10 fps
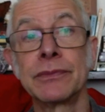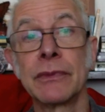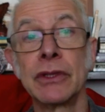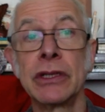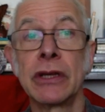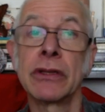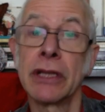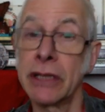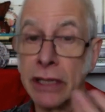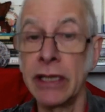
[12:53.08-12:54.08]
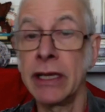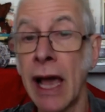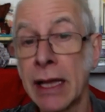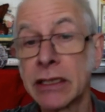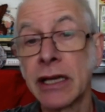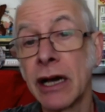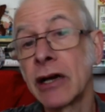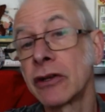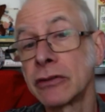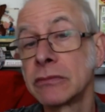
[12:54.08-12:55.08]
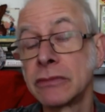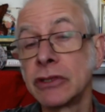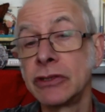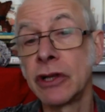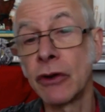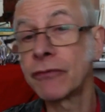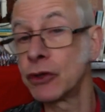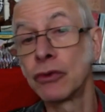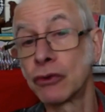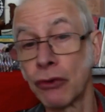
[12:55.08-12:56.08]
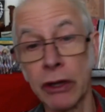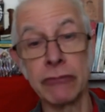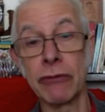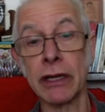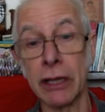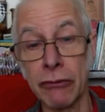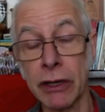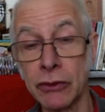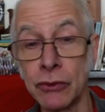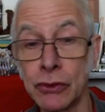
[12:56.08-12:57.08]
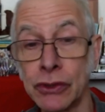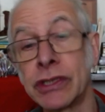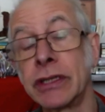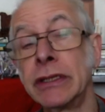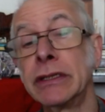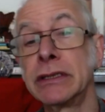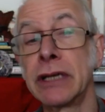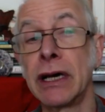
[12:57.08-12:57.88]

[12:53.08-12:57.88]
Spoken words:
you know, that he had cut, you know, a few great reggae records, and